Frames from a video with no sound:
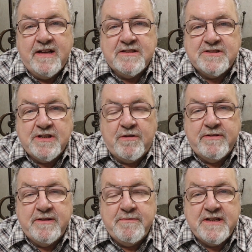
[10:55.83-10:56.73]
So
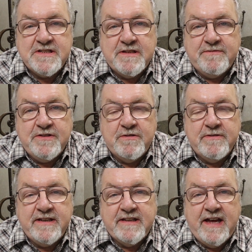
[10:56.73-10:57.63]
in the midst of
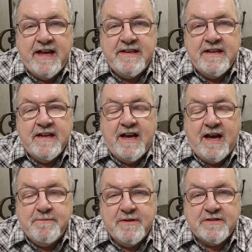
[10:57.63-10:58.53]
doing that,
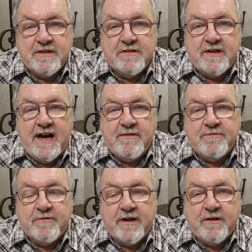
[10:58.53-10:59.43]
I built a little
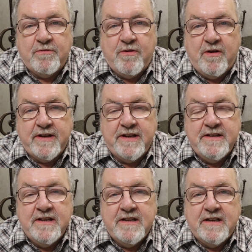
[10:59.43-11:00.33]
outrigger on it.
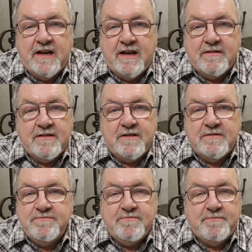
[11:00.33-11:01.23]
Uh,
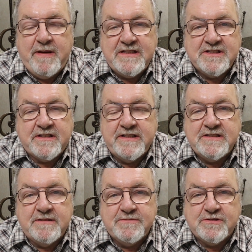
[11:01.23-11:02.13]
basically
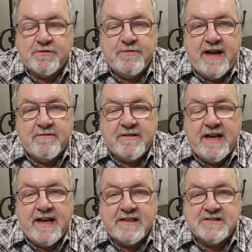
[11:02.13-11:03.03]
some screw down
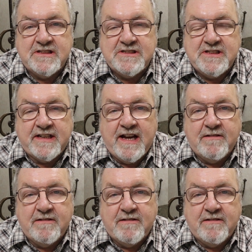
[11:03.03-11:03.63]
legs that stick